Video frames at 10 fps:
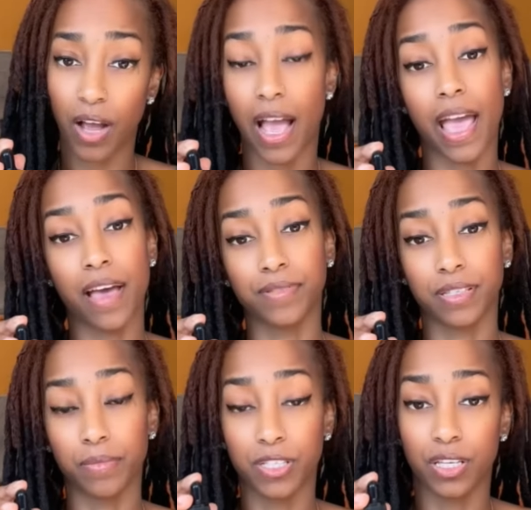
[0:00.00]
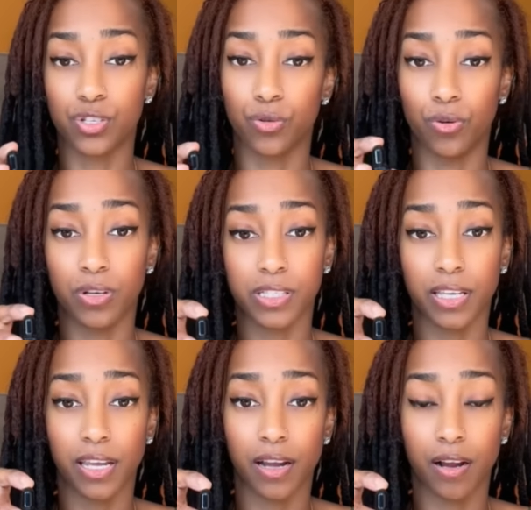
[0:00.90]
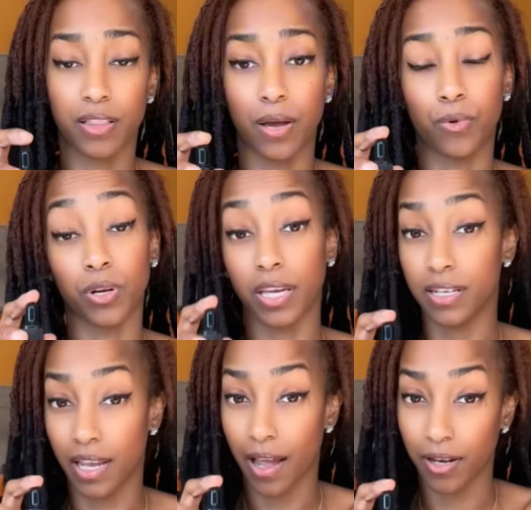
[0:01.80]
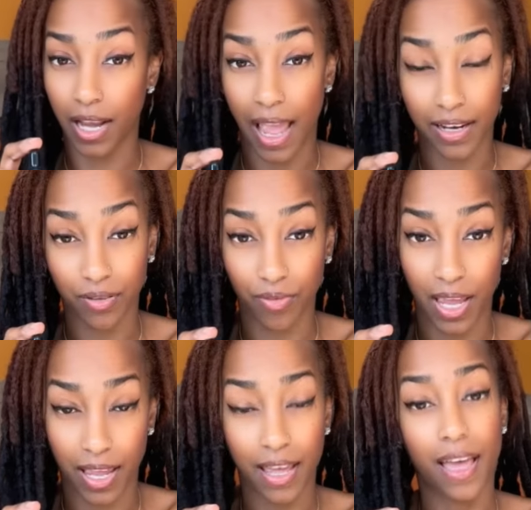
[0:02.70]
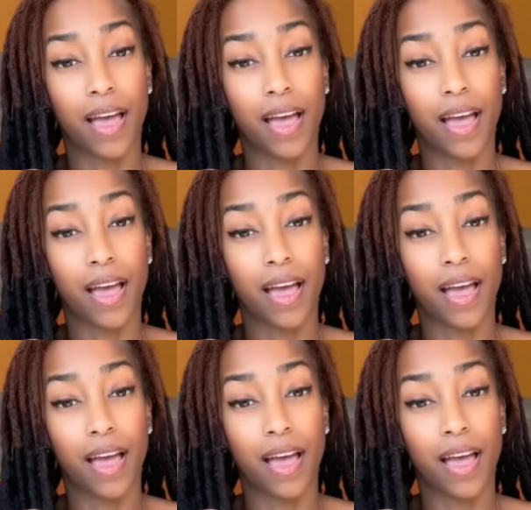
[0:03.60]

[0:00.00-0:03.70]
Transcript: I have some essential oils in here that will get down and activate